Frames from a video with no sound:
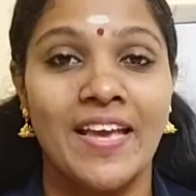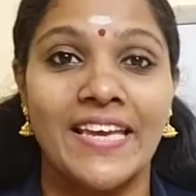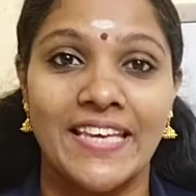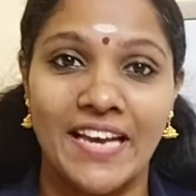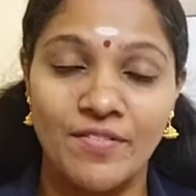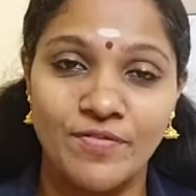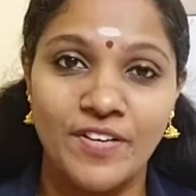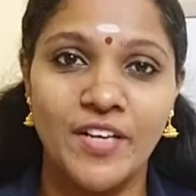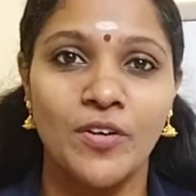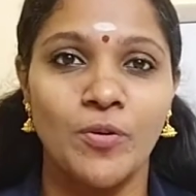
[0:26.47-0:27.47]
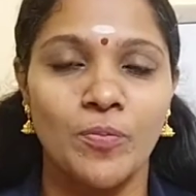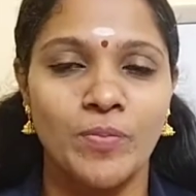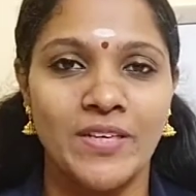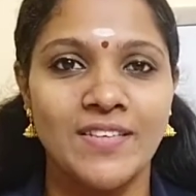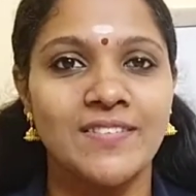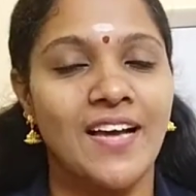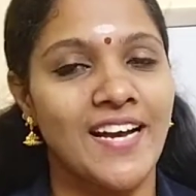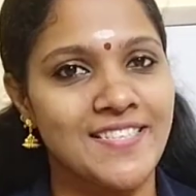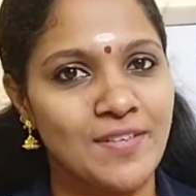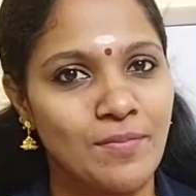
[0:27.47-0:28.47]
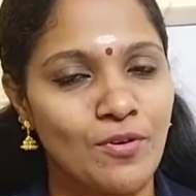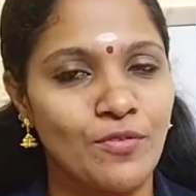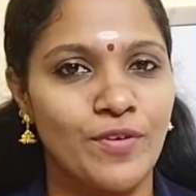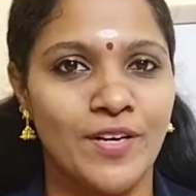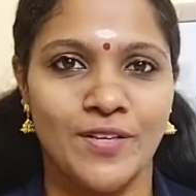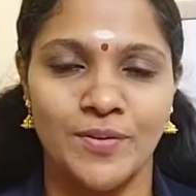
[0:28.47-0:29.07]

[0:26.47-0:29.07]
Every group is isomorphic